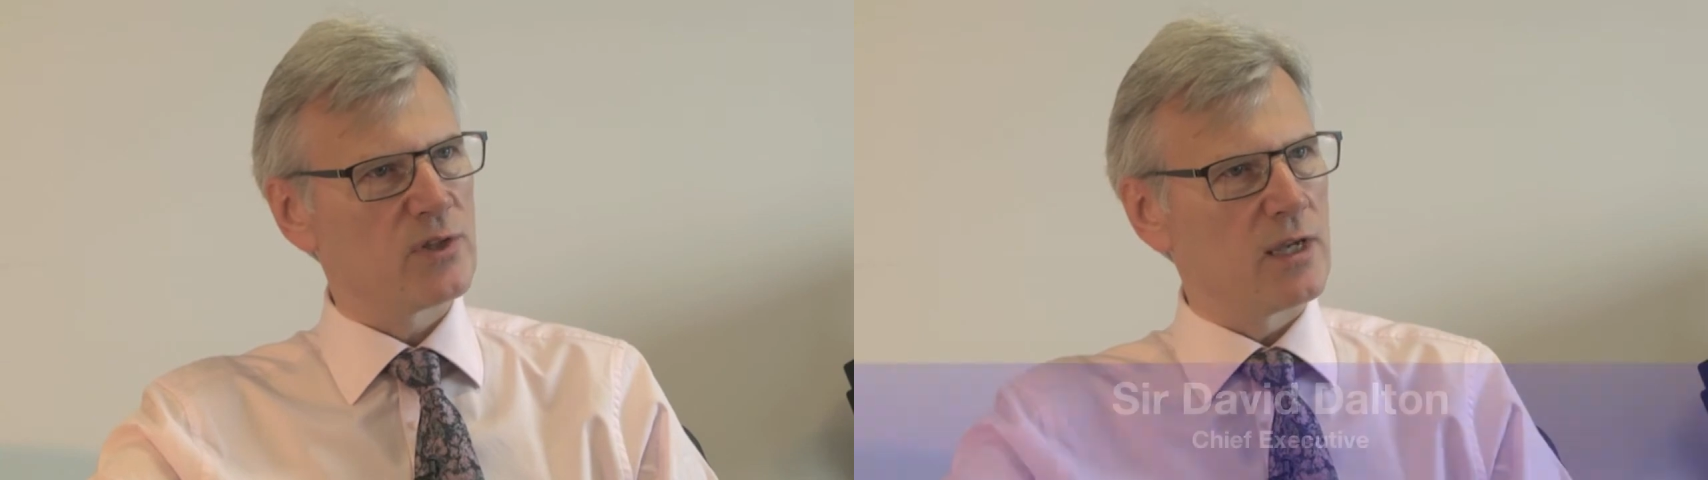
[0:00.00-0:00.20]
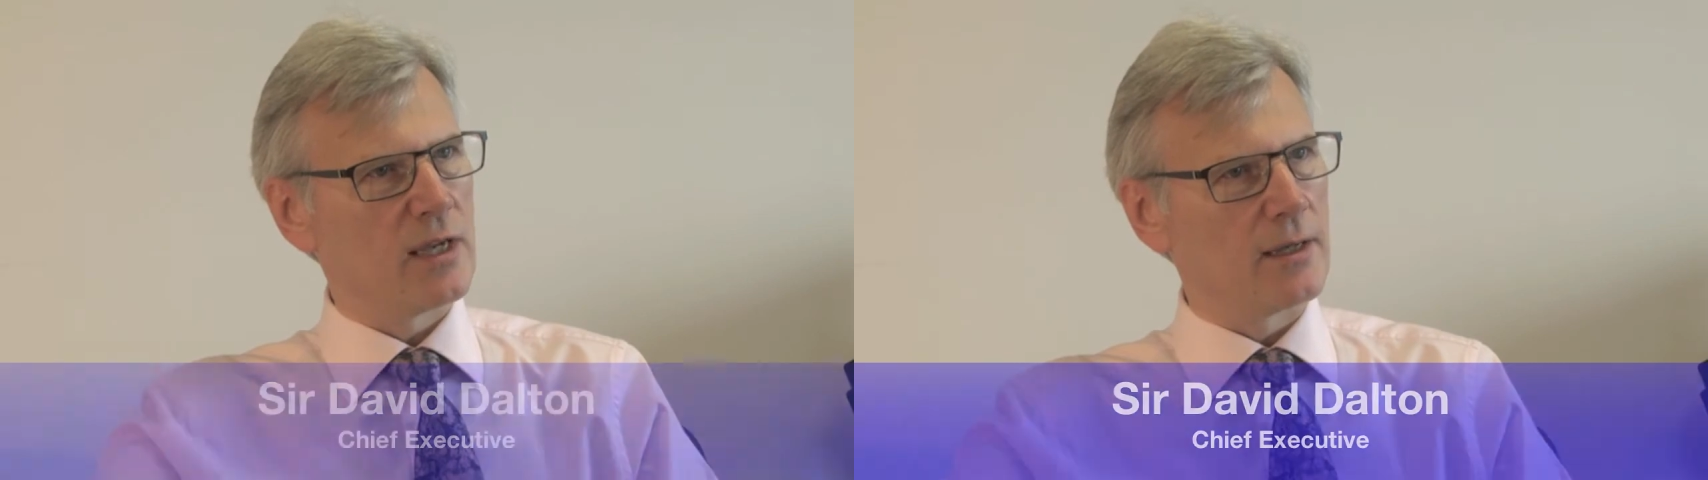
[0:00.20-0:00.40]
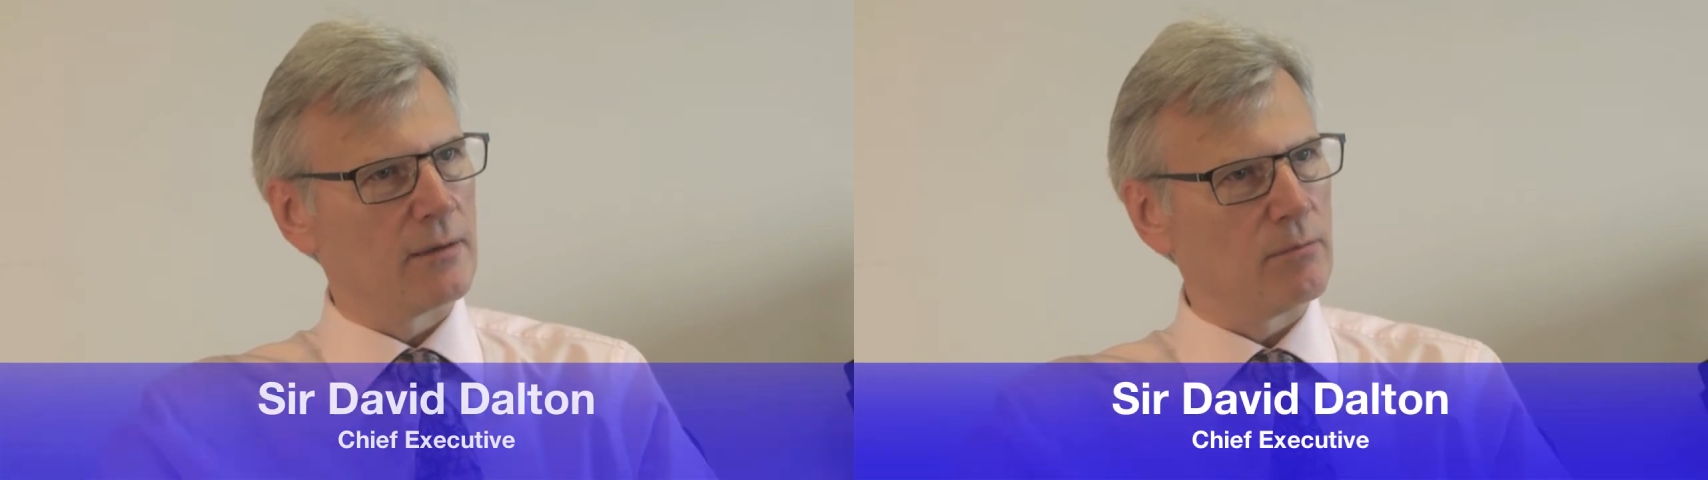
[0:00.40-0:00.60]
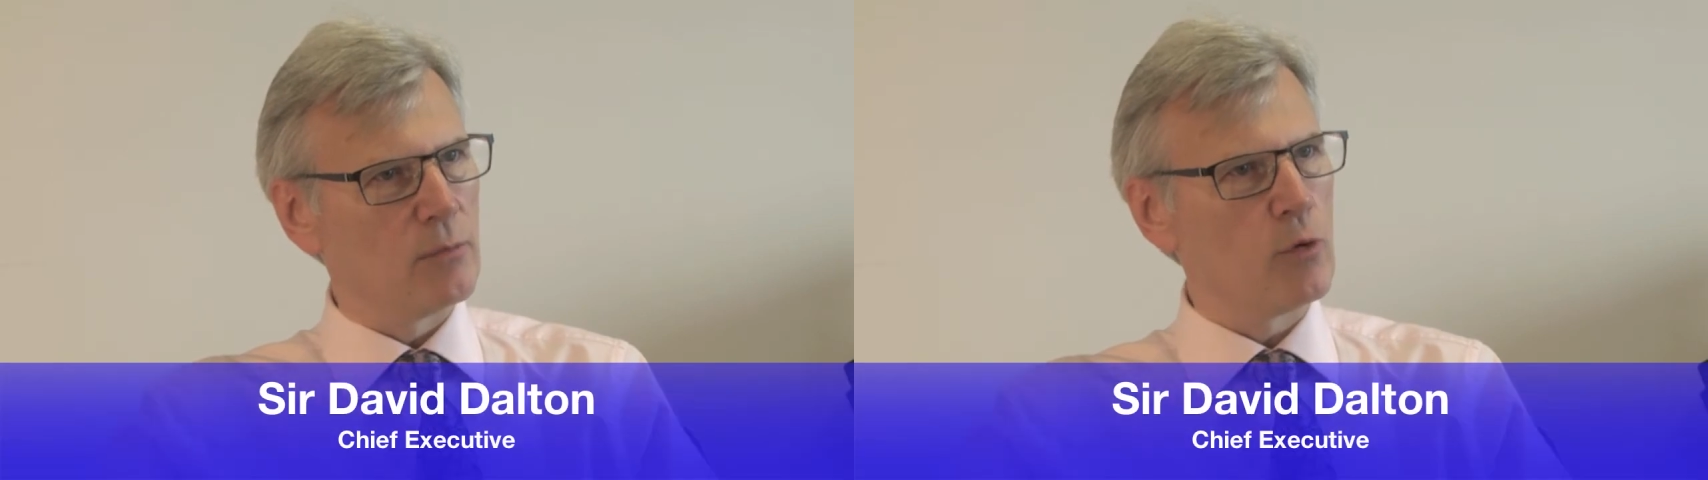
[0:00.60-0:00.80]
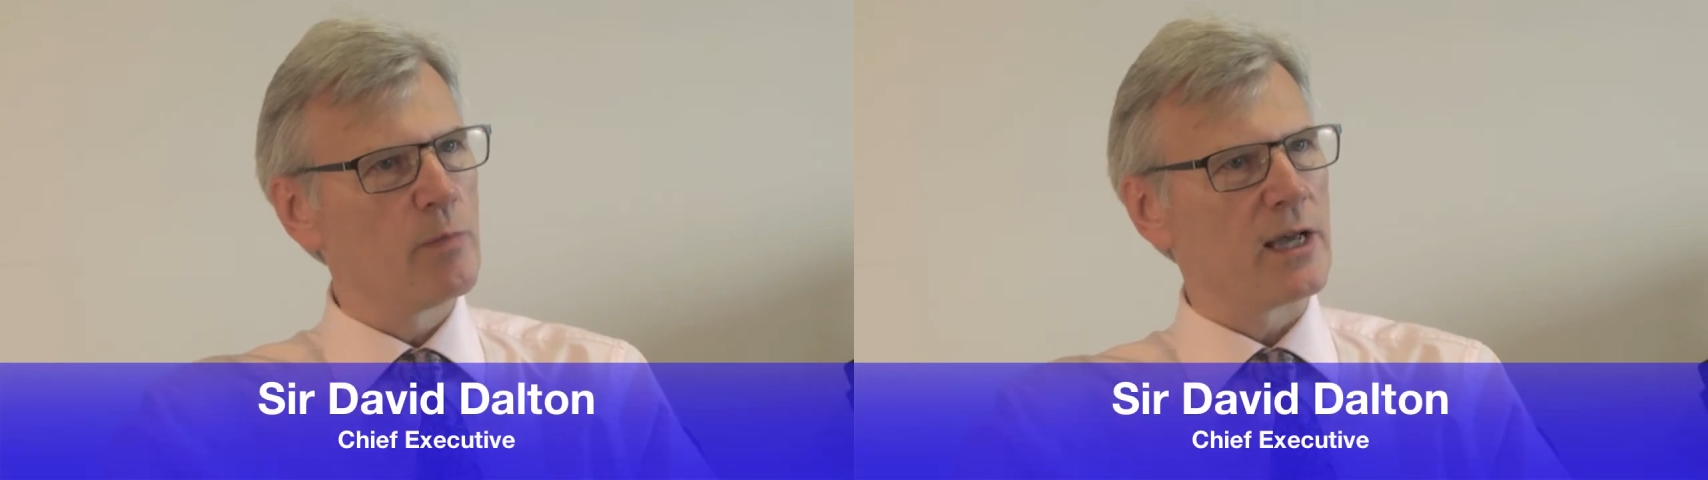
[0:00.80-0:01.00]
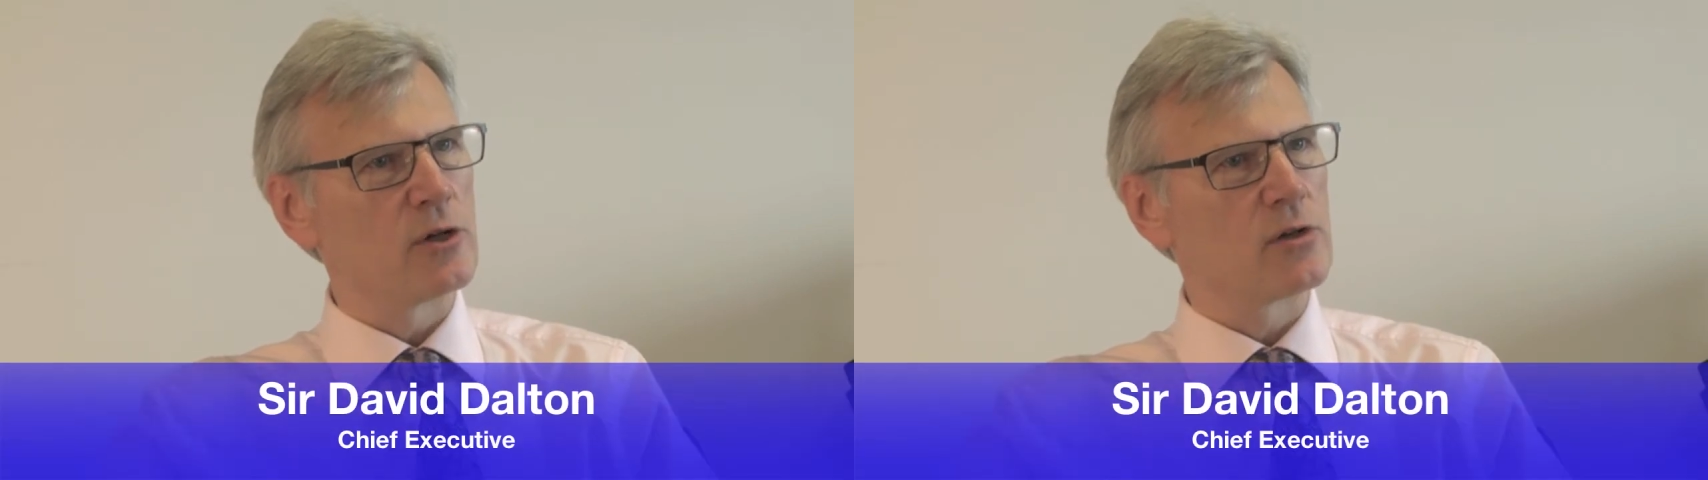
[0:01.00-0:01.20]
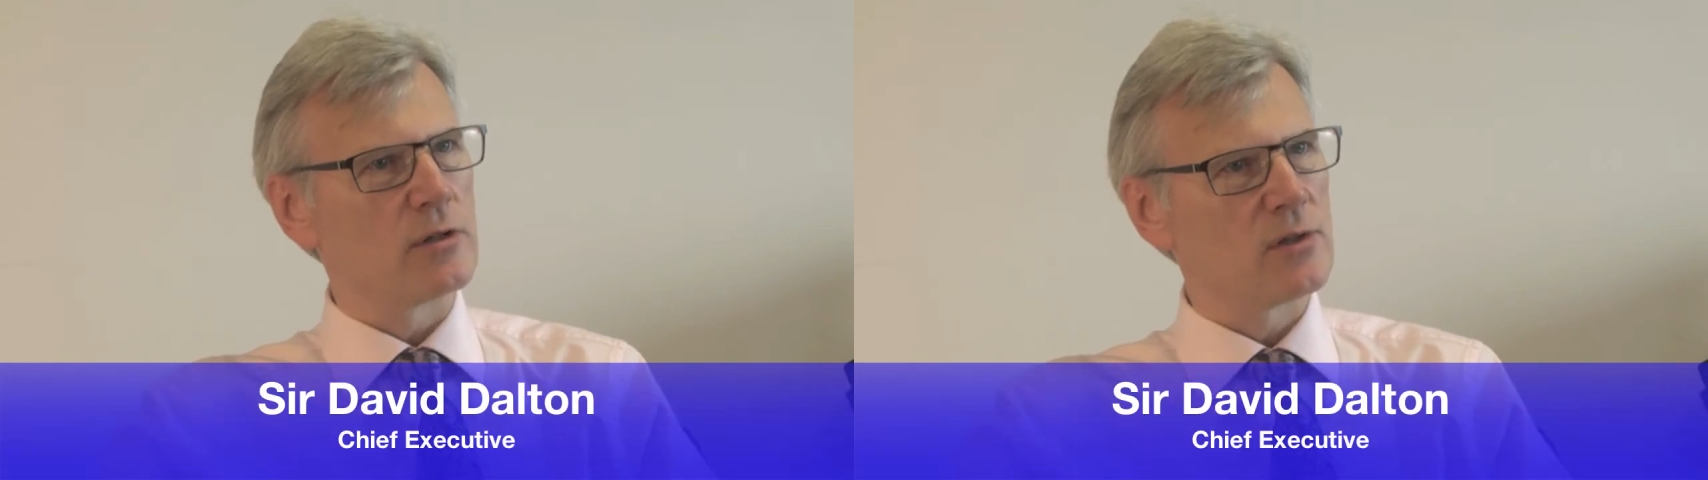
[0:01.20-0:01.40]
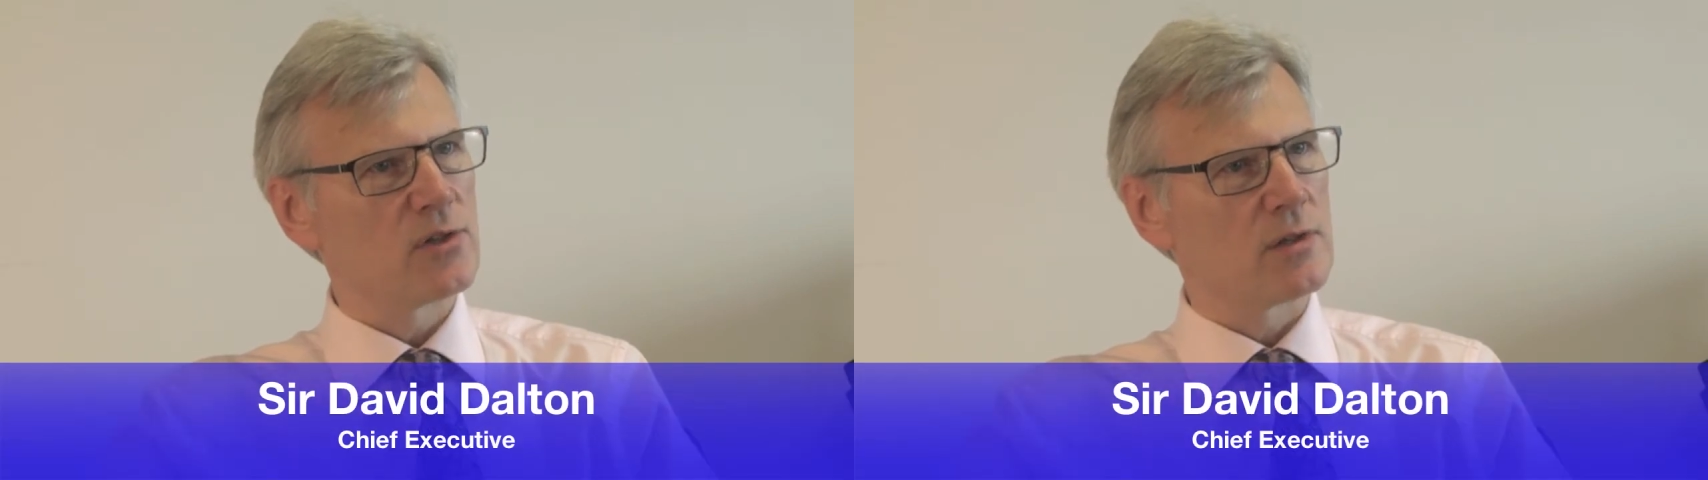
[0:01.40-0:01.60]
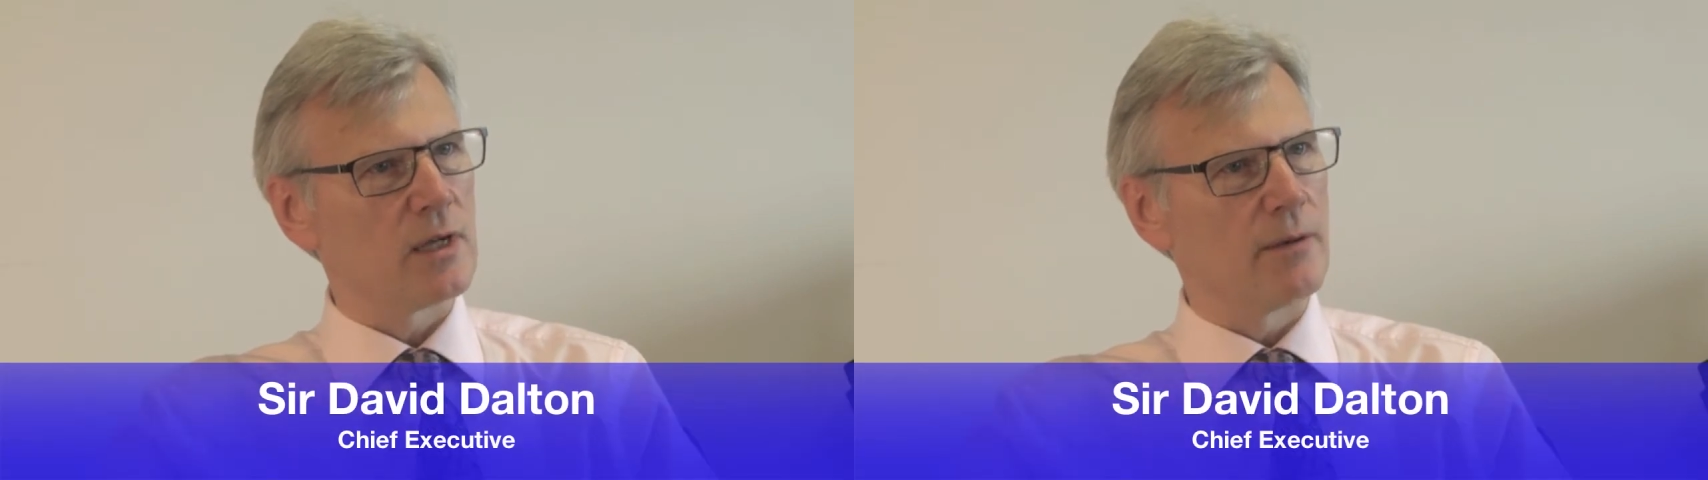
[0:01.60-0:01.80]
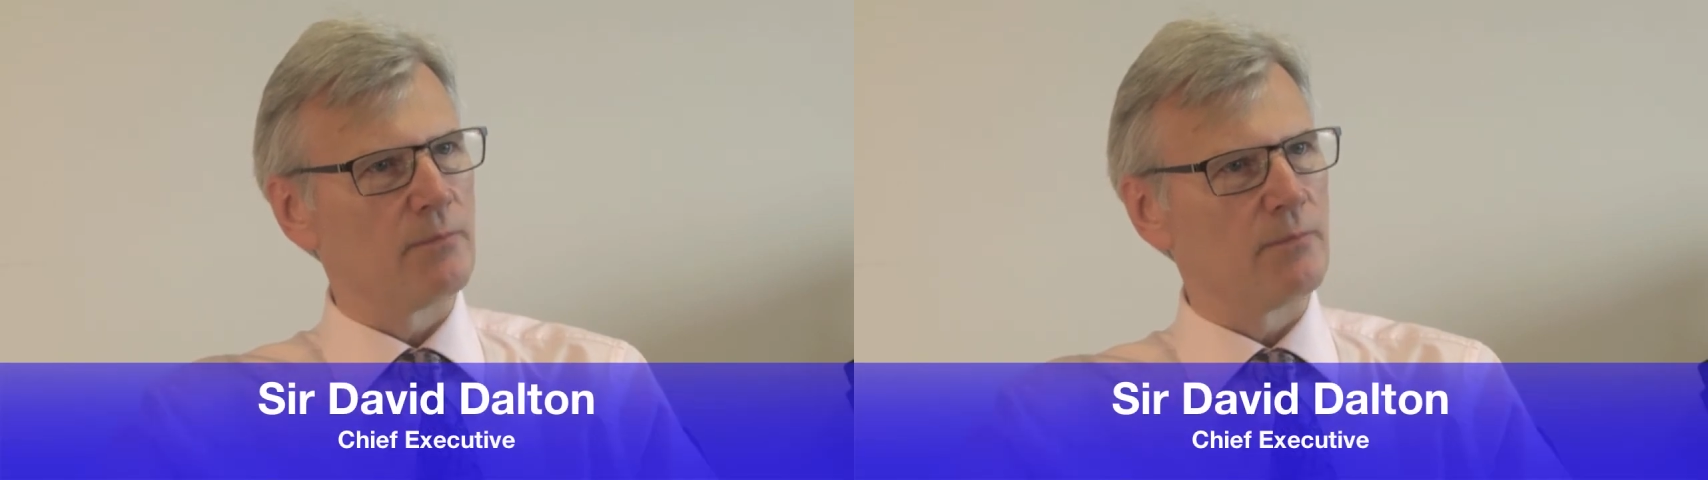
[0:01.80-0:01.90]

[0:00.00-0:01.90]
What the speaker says: seeing more patients